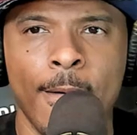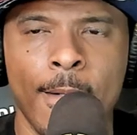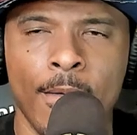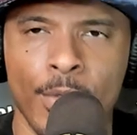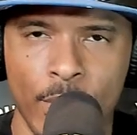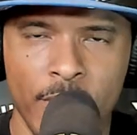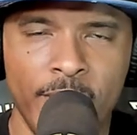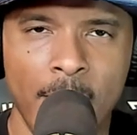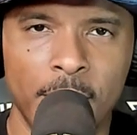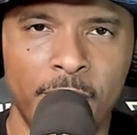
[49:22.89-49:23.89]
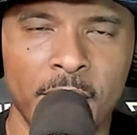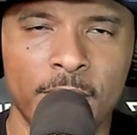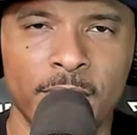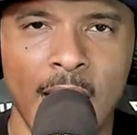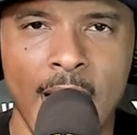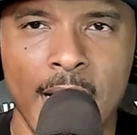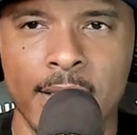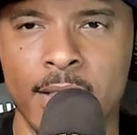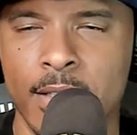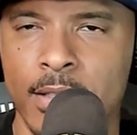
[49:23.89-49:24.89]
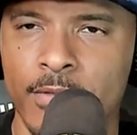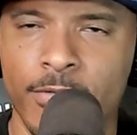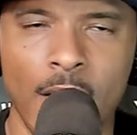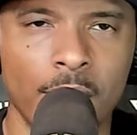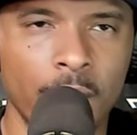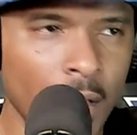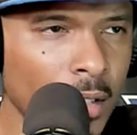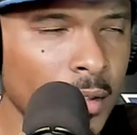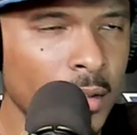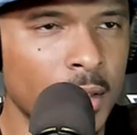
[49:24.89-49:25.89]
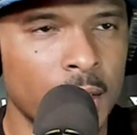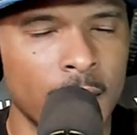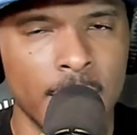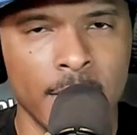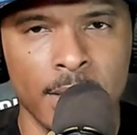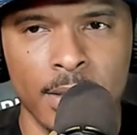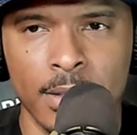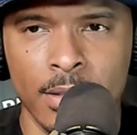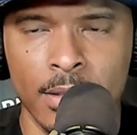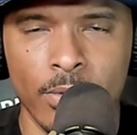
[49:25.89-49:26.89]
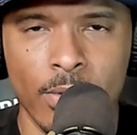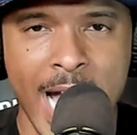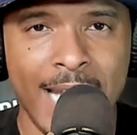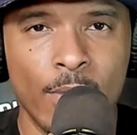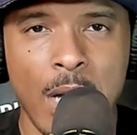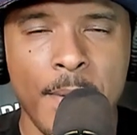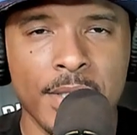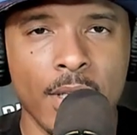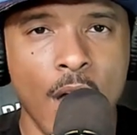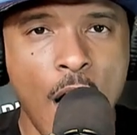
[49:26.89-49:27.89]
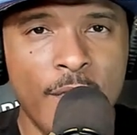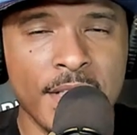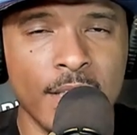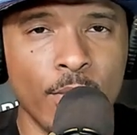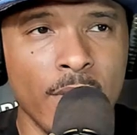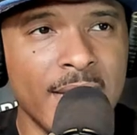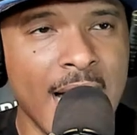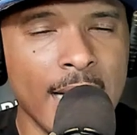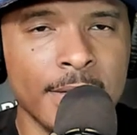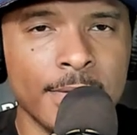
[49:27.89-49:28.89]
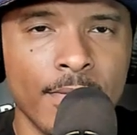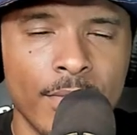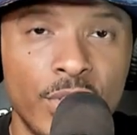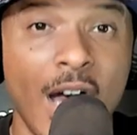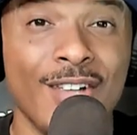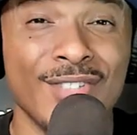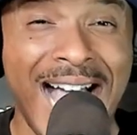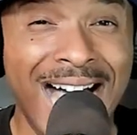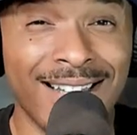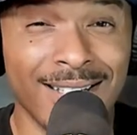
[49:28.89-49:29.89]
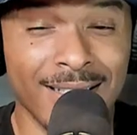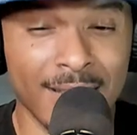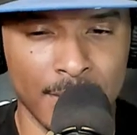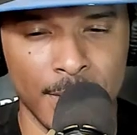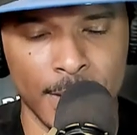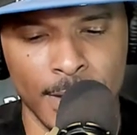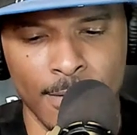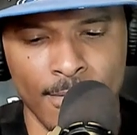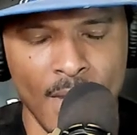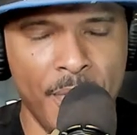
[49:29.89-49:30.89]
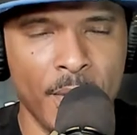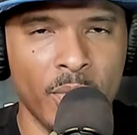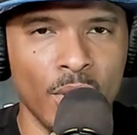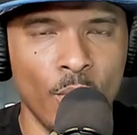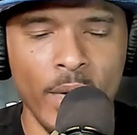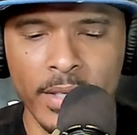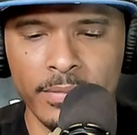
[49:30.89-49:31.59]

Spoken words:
The revamped defensive line, Von Miller, who added weapons on offense that we've gotten, Josh Allen, I think we're going to win.